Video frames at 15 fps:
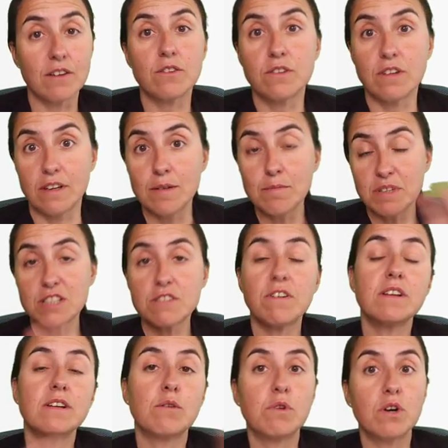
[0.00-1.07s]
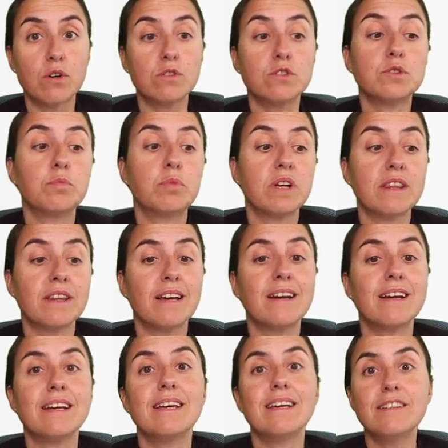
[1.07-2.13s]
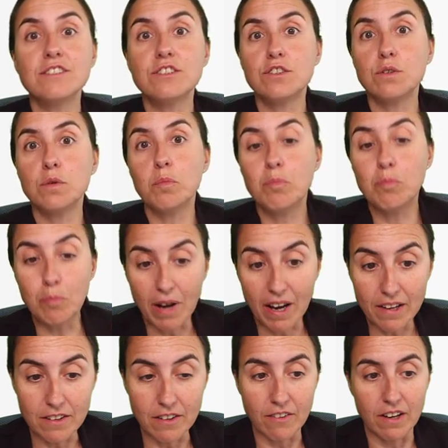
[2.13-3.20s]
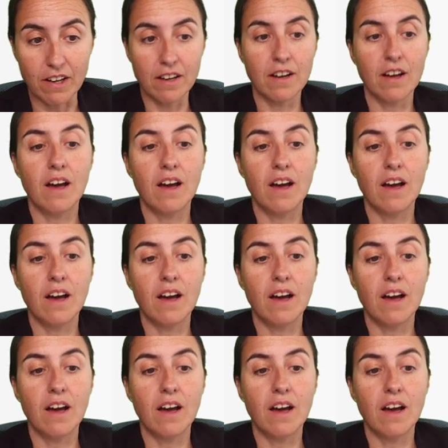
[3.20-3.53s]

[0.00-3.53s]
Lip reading: or the image file that we're going to put in there, into binary.